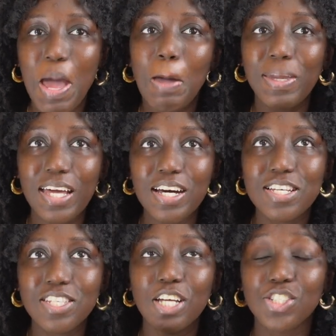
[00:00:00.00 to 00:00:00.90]

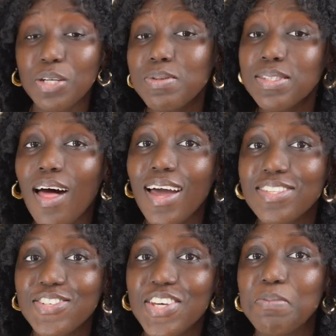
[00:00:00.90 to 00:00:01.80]
because she was lying
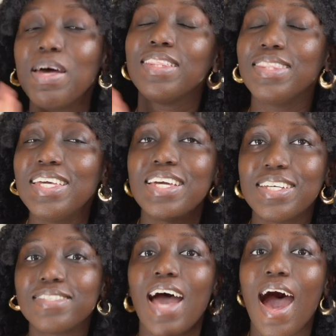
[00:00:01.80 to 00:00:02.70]
to him the
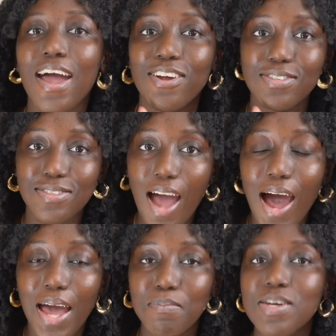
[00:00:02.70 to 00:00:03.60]
entire
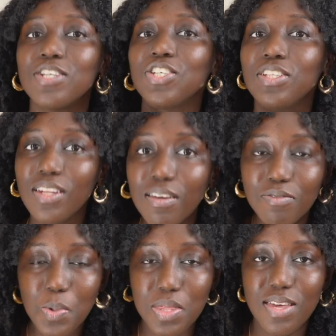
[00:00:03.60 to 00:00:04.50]
time. She lived
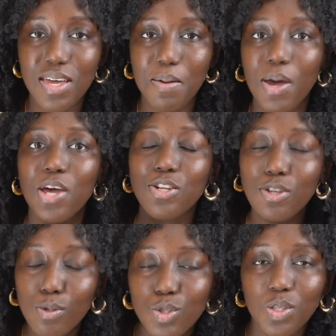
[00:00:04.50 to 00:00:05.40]
with him,
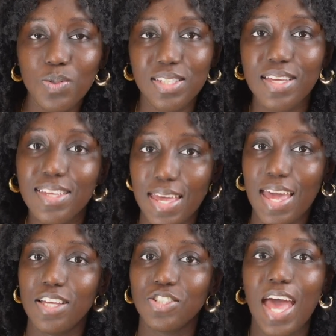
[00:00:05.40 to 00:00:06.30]
knew she was
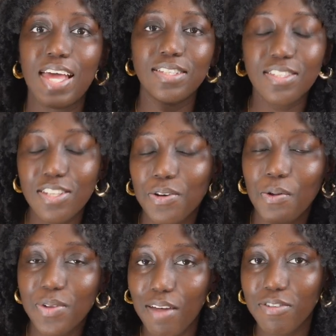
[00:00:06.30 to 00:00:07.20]
engaged, and still
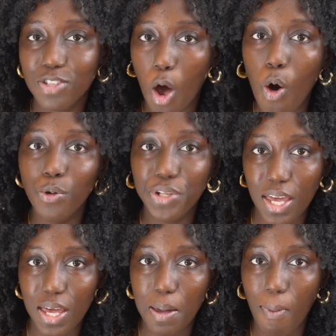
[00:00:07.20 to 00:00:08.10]
never told
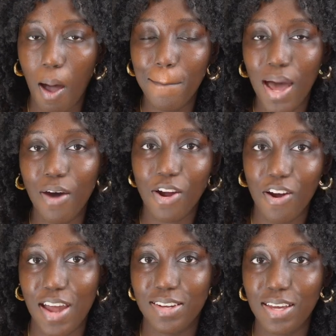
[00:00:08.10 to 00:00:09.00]
him about her
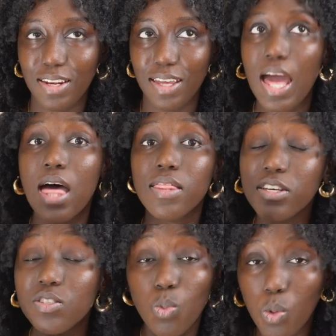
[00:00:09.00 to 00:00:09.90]
identity.
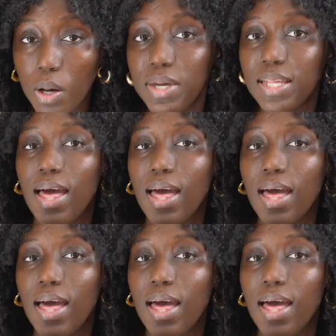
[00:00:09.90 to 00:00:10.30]
This woman